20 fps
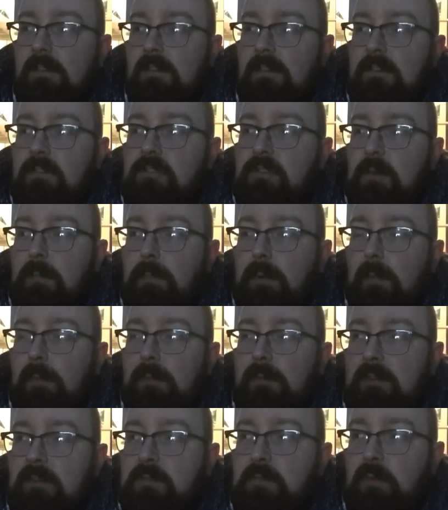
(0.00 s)
So it
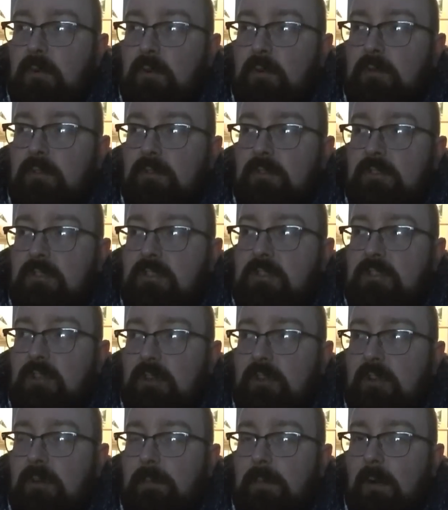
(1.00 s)
probably is prudent to stock
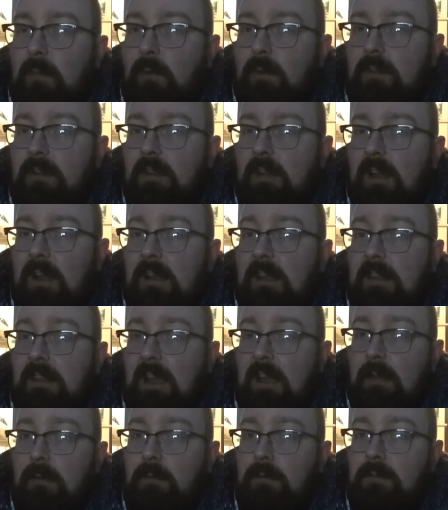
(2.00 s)
up on what you like
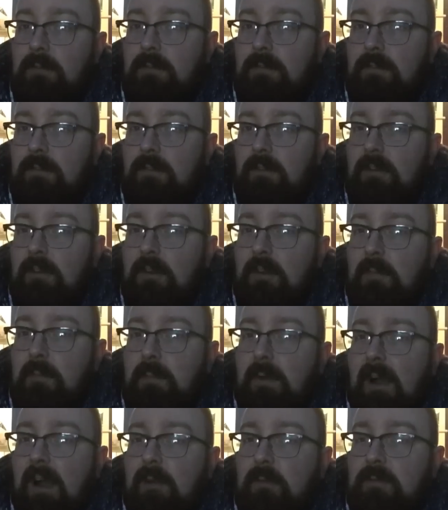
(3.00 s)
now. But
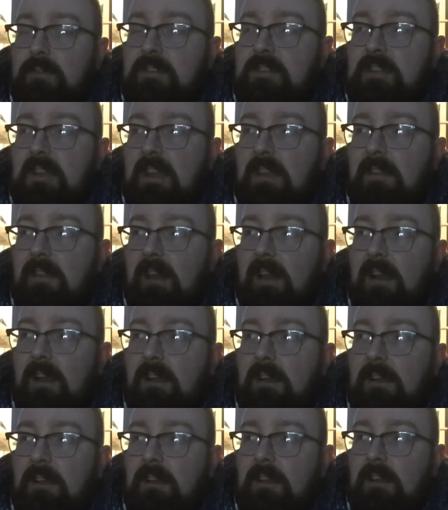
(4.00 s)
I would say that
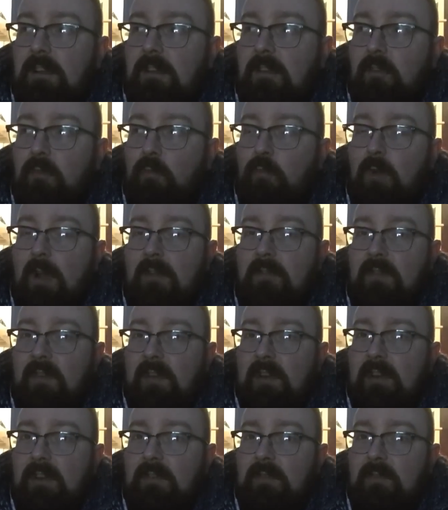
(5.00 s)

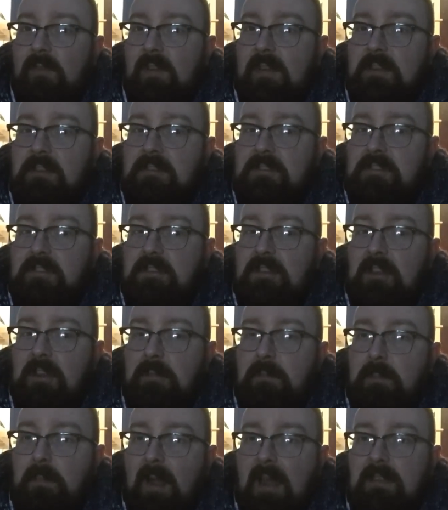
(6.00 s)
whether this
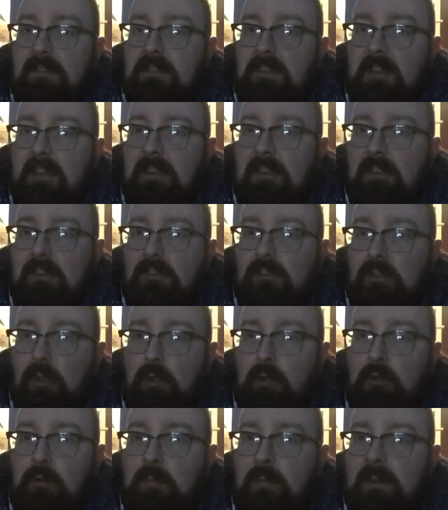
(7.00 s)
impending
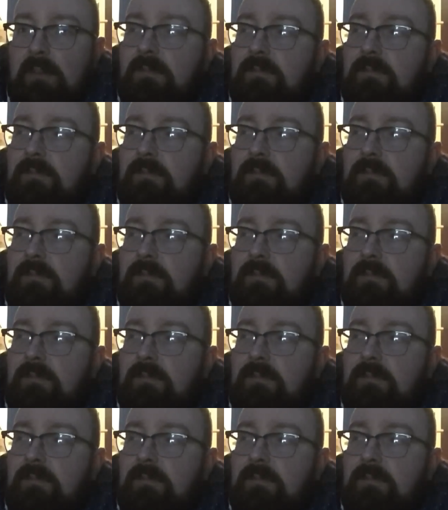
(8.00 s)
doom of